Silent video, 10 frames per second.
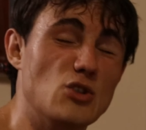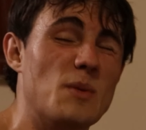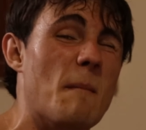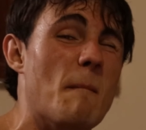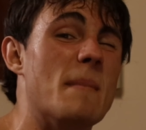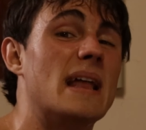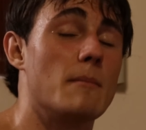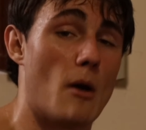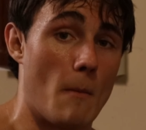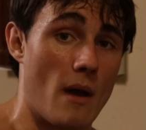do the
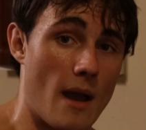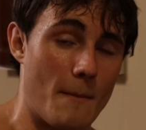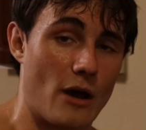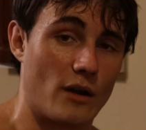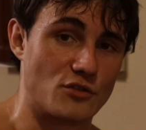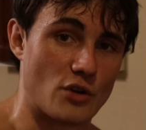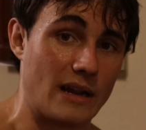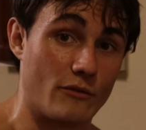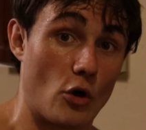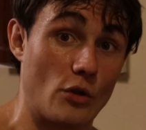minimum amount of
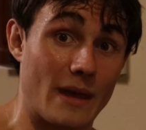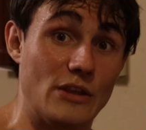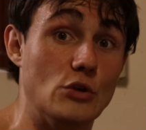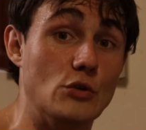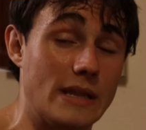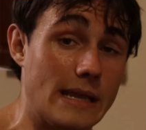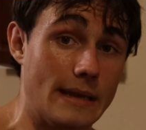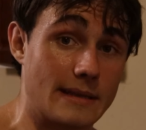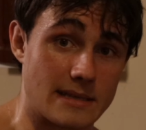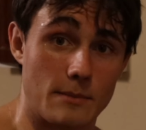training volume that you
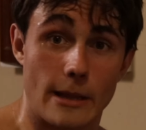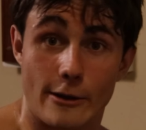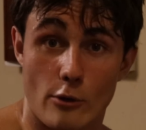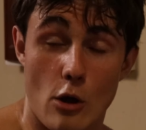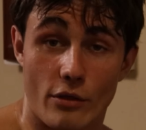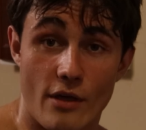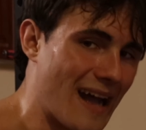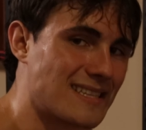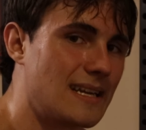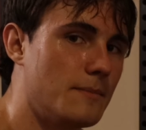need to stimulate growth.
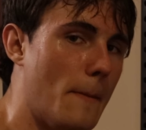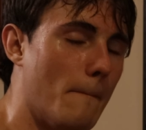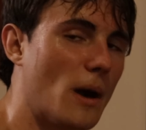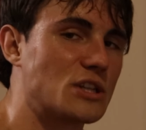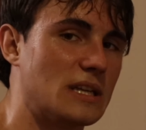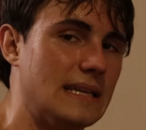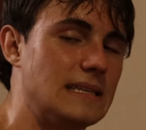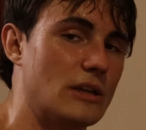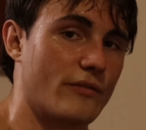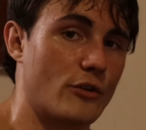That's gonna be much
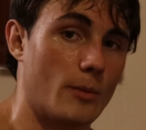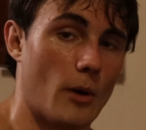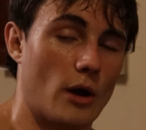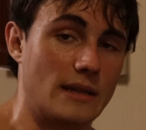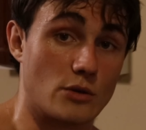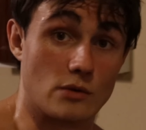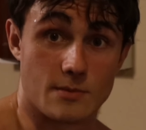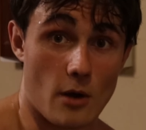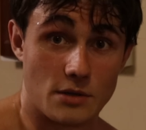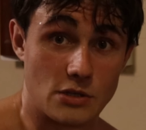easier for your body to
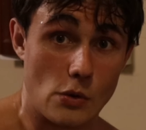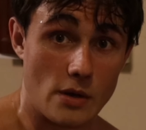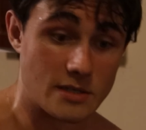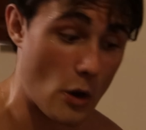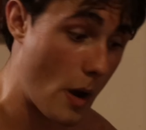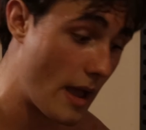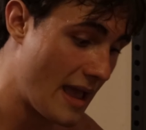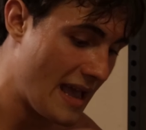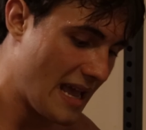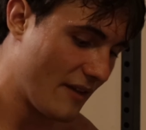respond to. So
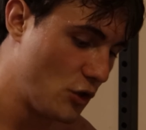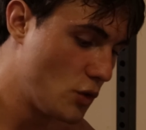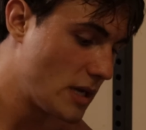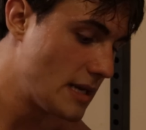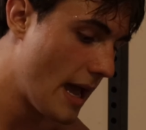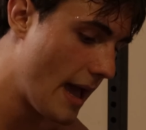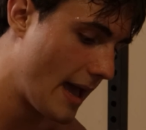if you can